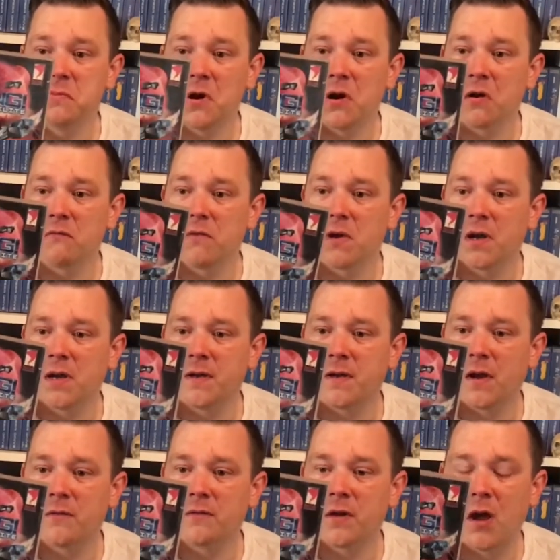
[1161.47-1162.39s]
I really
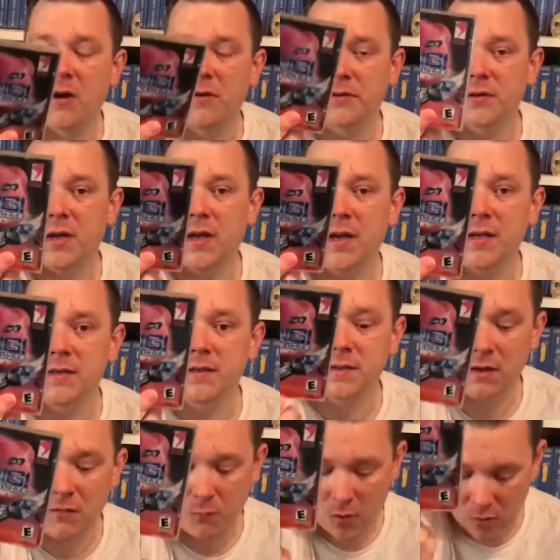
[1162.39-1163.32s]
don't know.
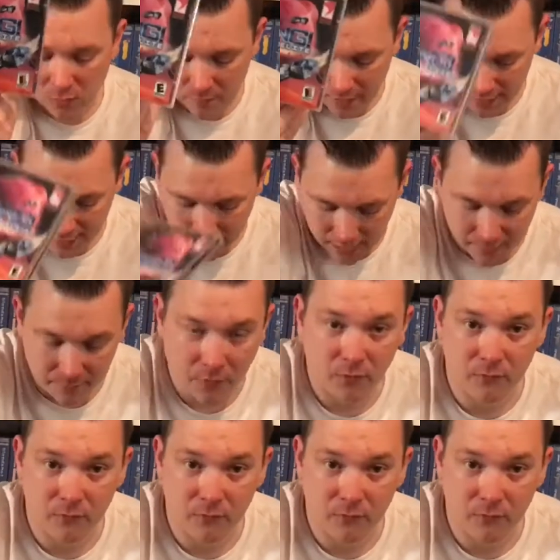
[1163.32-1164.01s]
It's a well-made game.